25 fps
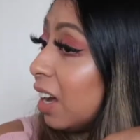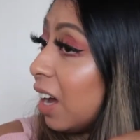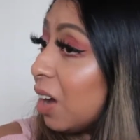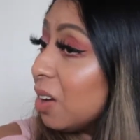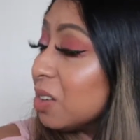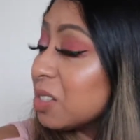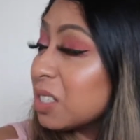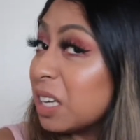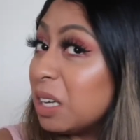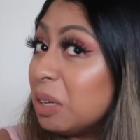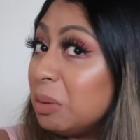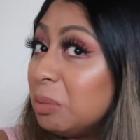I
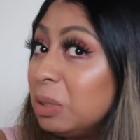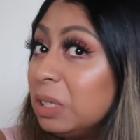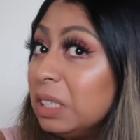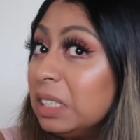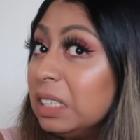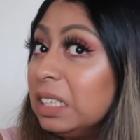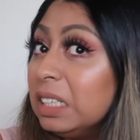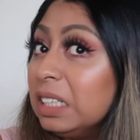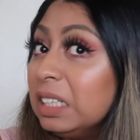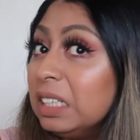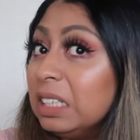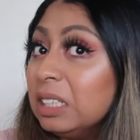was getting
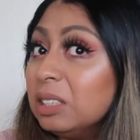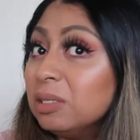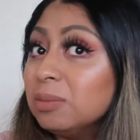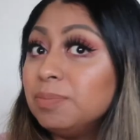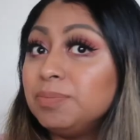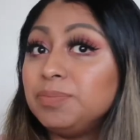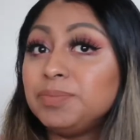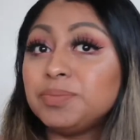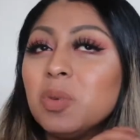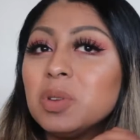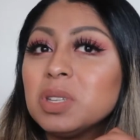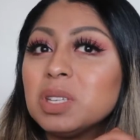really,
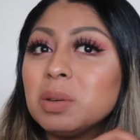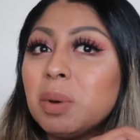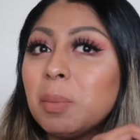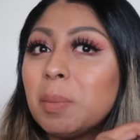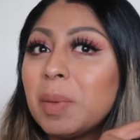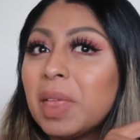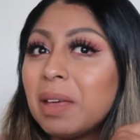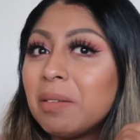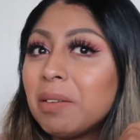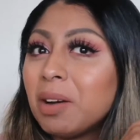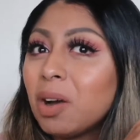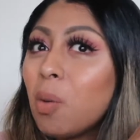I'm gonna say
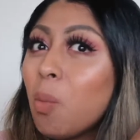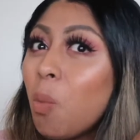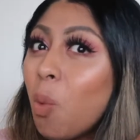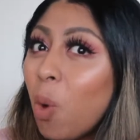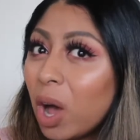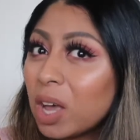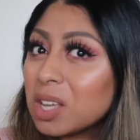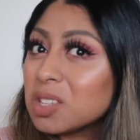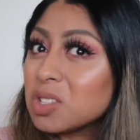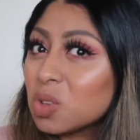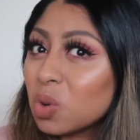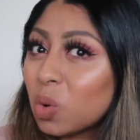me daba como
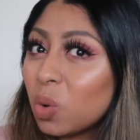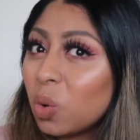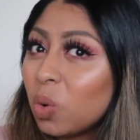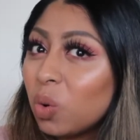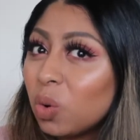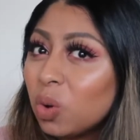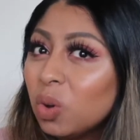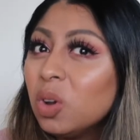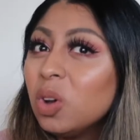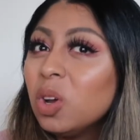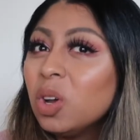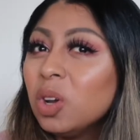asco.
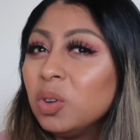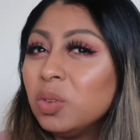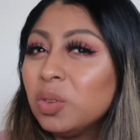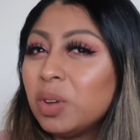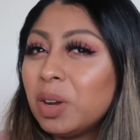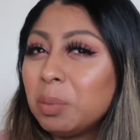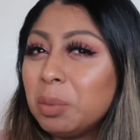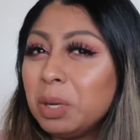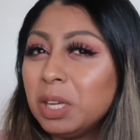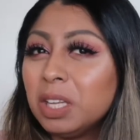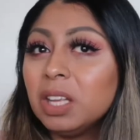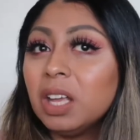You know
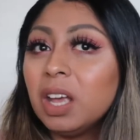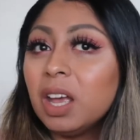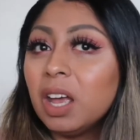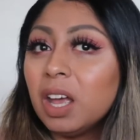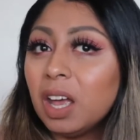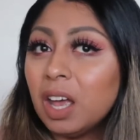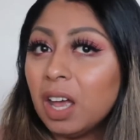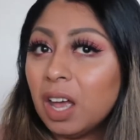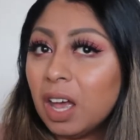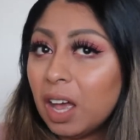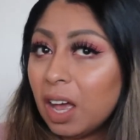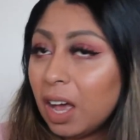what I mean?
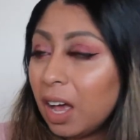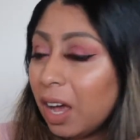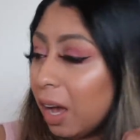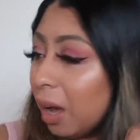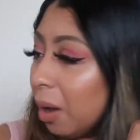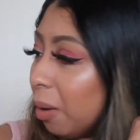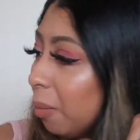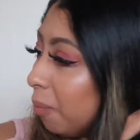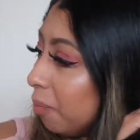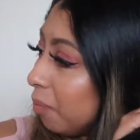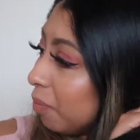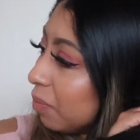
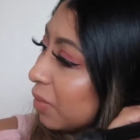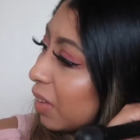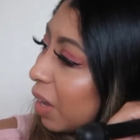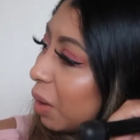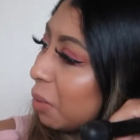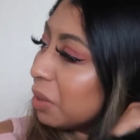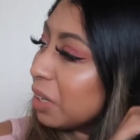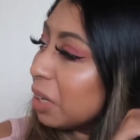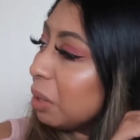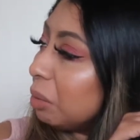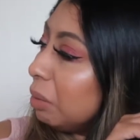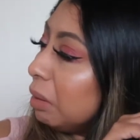I
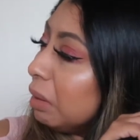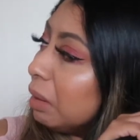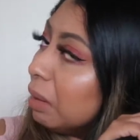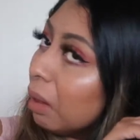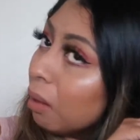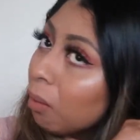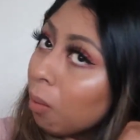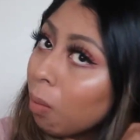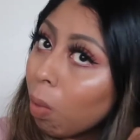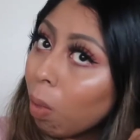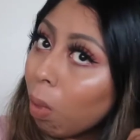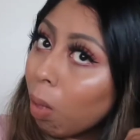would get
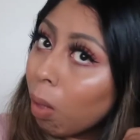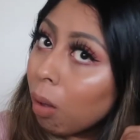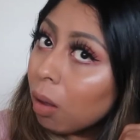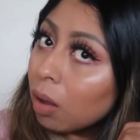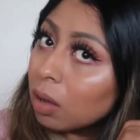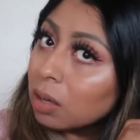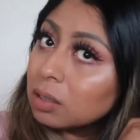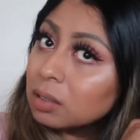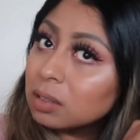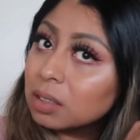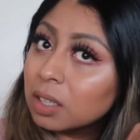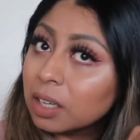really
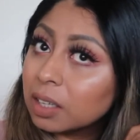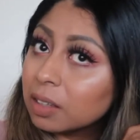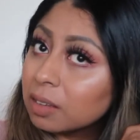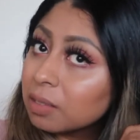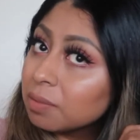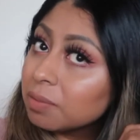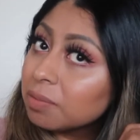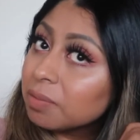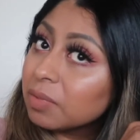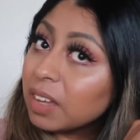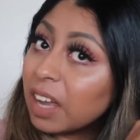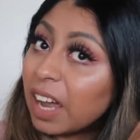like
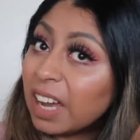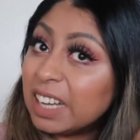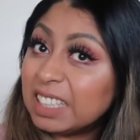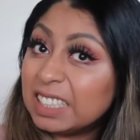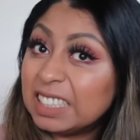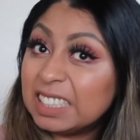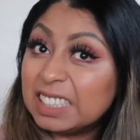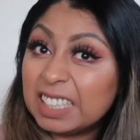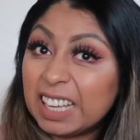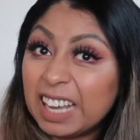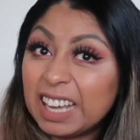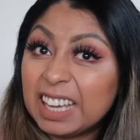I
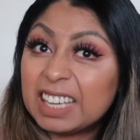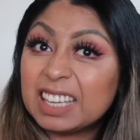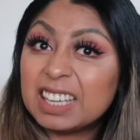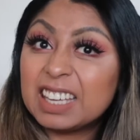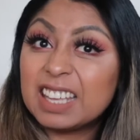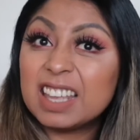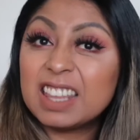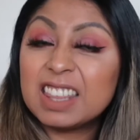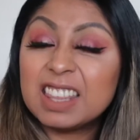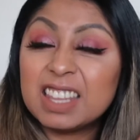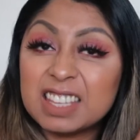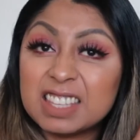didn't like
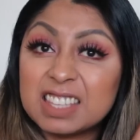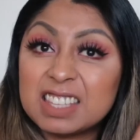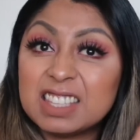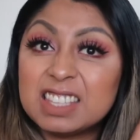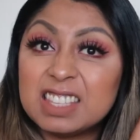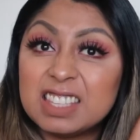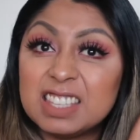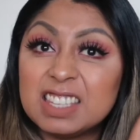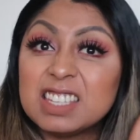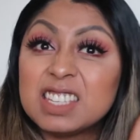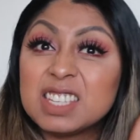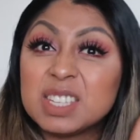
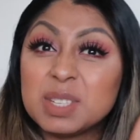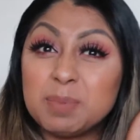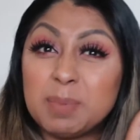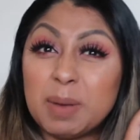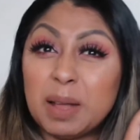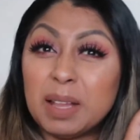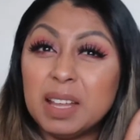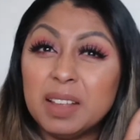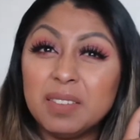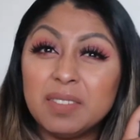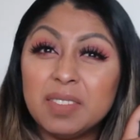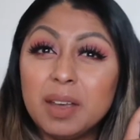the
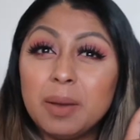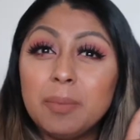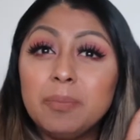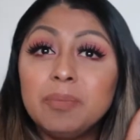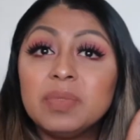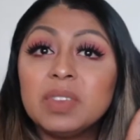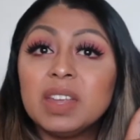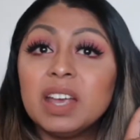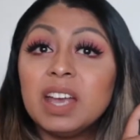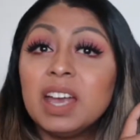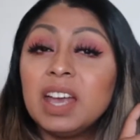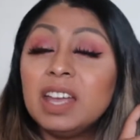smell of them,
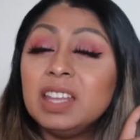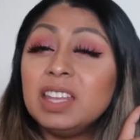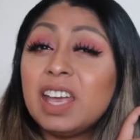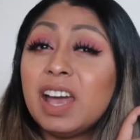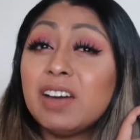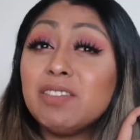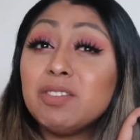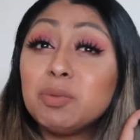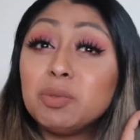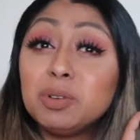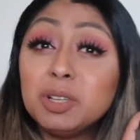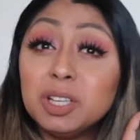and they
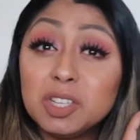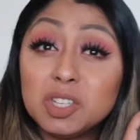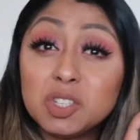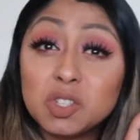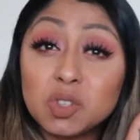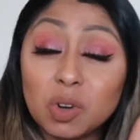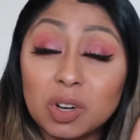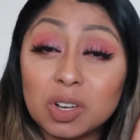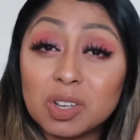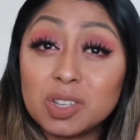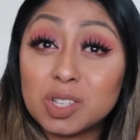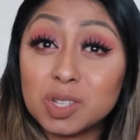have a really
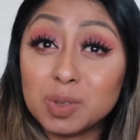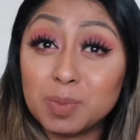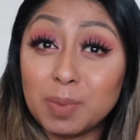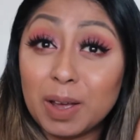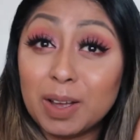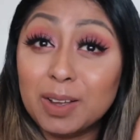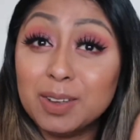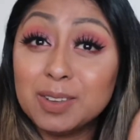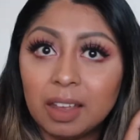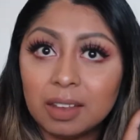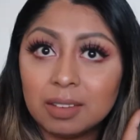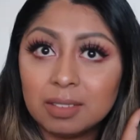strong
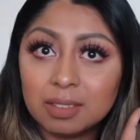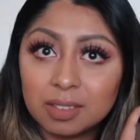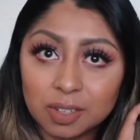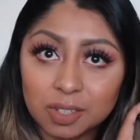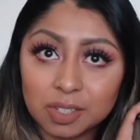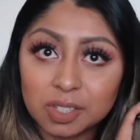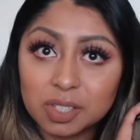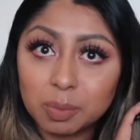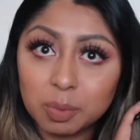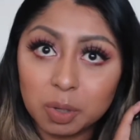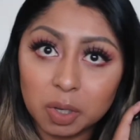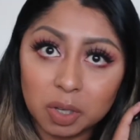smell.
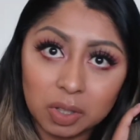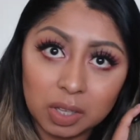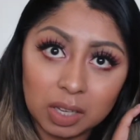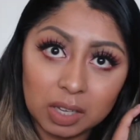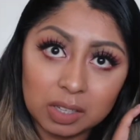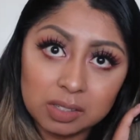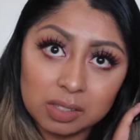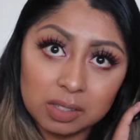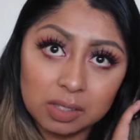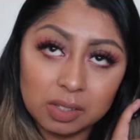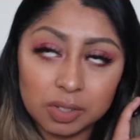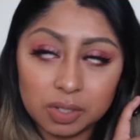There's some good
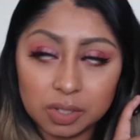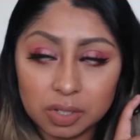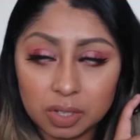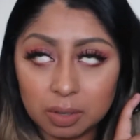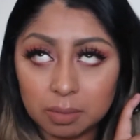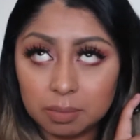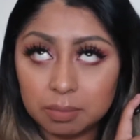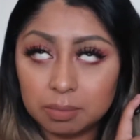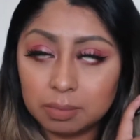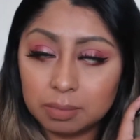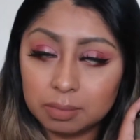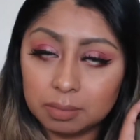things and there's
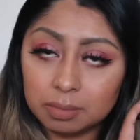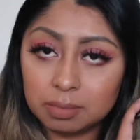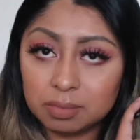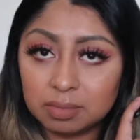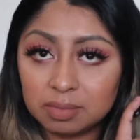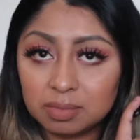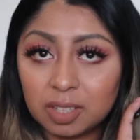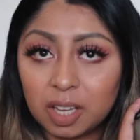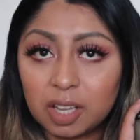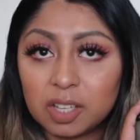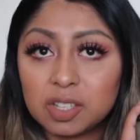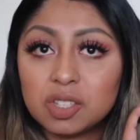some
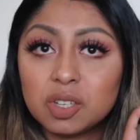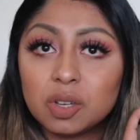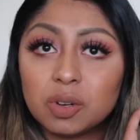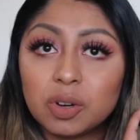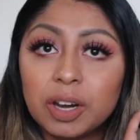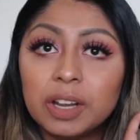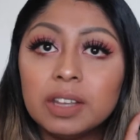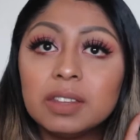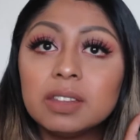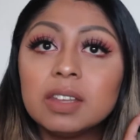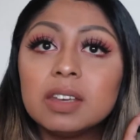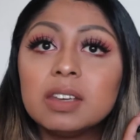not so
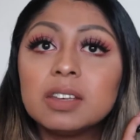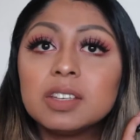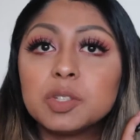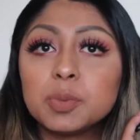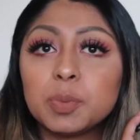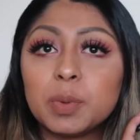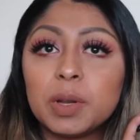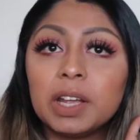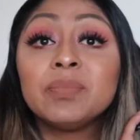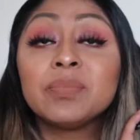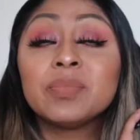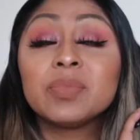great things,
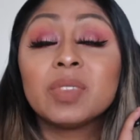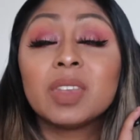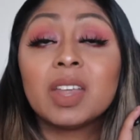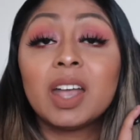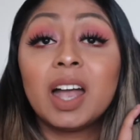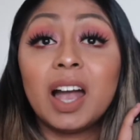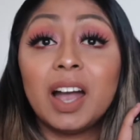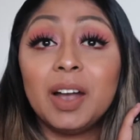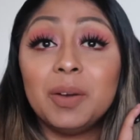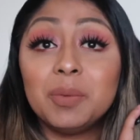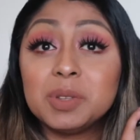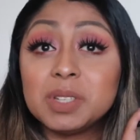but
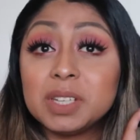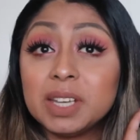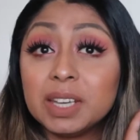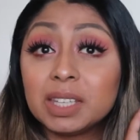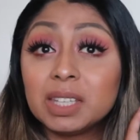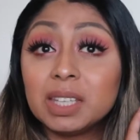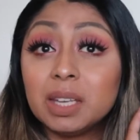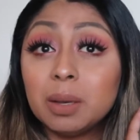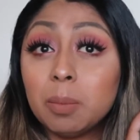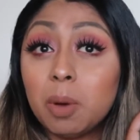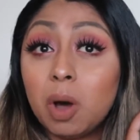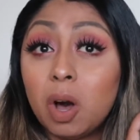I would take
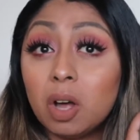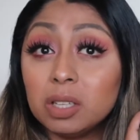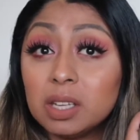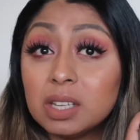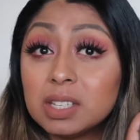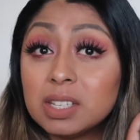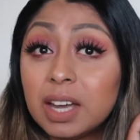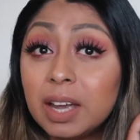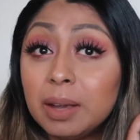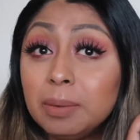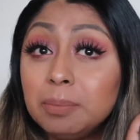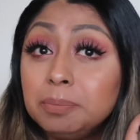them all the
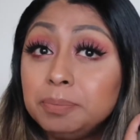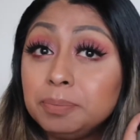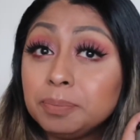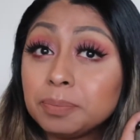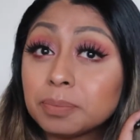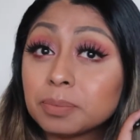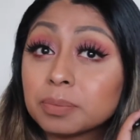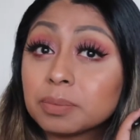time.